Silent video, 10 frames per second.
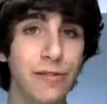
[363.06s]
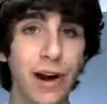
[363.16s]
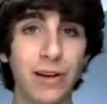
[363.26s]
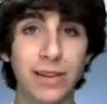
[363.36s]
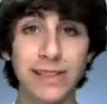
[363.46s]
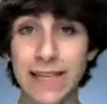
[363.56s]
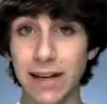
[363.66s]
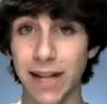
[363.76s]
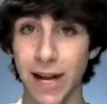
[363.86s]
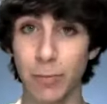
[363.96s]
finalists
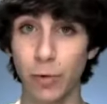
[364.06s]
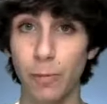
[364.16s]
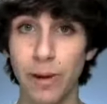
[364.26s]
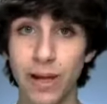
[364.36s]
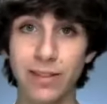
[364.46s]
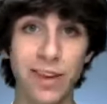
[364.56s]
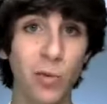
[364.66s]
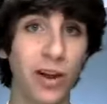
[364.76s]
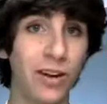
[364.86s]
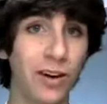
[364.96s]
that Cam will pick the
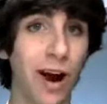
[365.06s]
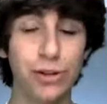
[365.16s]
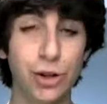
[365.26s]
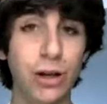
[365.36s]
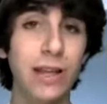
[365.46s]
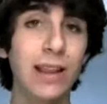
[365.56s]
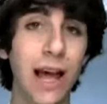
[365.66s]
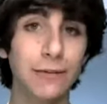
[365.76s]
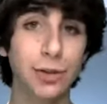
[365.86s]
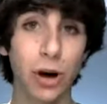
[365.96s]
winner during the
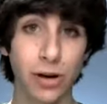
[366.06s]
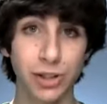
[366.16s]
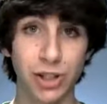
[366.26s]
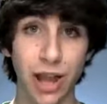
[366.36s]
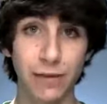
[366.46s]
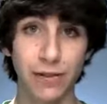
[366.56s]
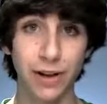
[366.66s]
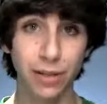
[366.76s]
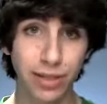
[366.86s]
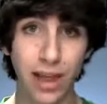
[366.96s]
live drawing on July
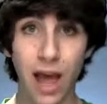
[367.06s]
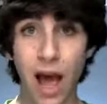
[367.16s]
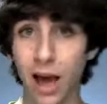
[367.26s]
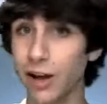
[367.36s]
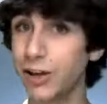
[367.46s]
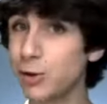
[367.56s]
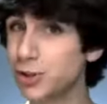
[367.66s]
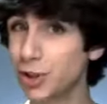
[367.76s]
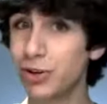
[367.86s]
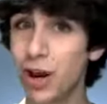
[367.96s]
5th. You
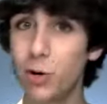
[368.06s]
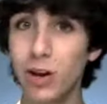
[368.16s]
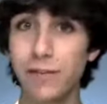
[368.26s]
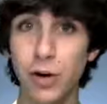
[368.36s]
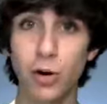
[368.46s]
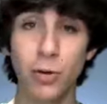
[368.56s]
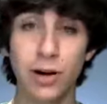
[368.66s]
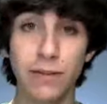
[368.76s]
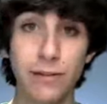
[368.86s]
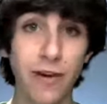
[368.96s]
should know if you are one
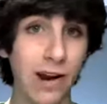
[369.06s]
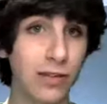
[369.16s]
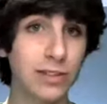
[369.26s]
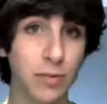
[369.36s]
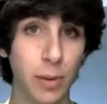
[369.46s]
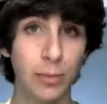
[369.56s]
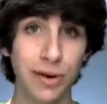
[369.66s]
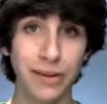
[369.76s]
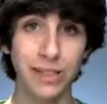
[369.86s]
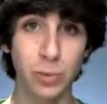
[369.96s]
of the finalists from the
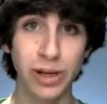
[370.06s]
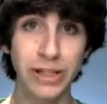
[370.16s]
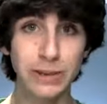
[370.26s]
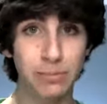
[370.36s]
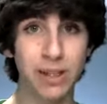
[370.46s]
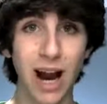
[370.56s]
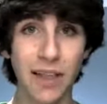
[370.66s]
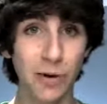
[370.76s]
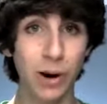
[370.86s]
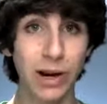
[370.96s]
previous weeks, but
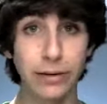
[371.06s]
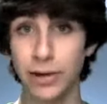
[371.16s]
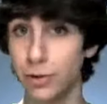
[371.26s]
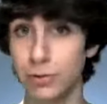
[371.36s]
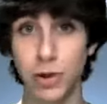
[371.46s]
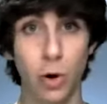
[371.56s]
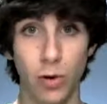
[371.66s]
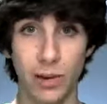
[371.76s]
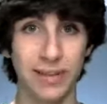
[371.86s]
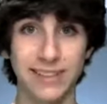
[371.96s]
either way, you don't
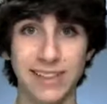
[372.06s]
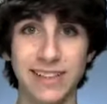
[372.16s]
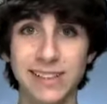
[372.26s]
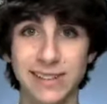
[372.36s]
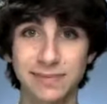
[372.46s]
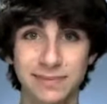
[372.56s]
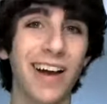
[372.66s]
want to miss this.